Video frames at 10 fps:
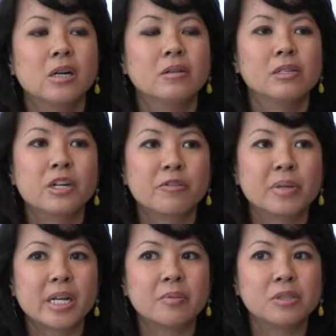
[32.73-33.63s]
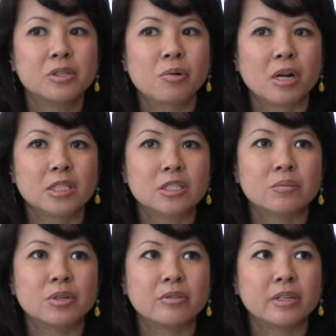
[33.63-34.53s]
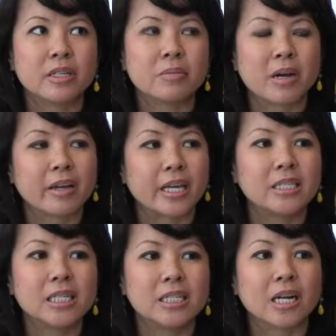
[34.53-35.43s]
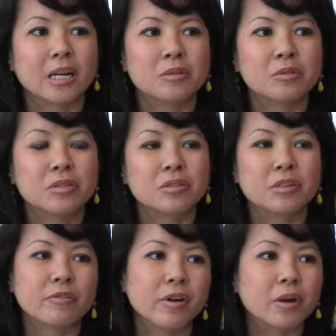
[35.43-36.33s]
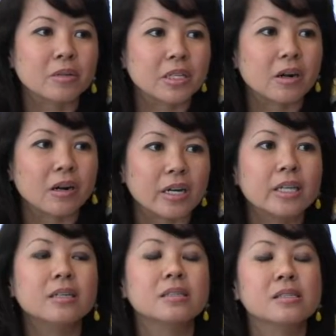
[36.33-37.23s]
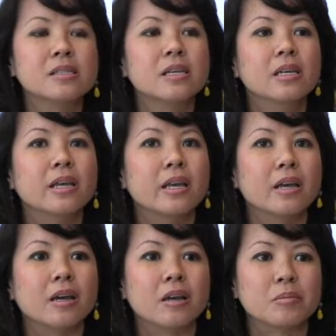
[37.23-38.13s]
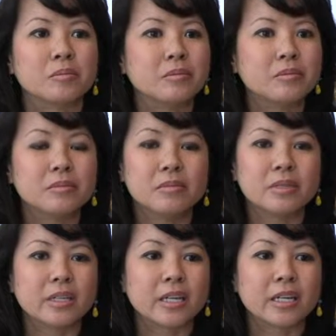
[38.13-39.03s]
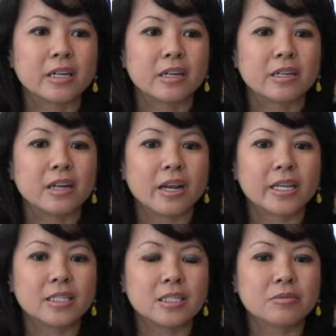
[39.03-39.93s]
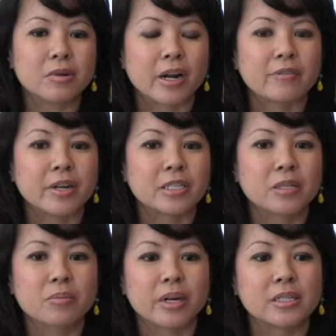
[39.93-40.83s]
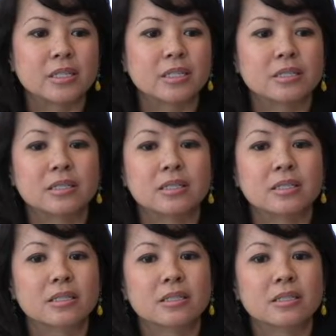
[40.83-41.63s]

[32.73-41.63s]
Well, I've been able to watch the movie about 18 times so far with an audience. And I guess what I find surprising is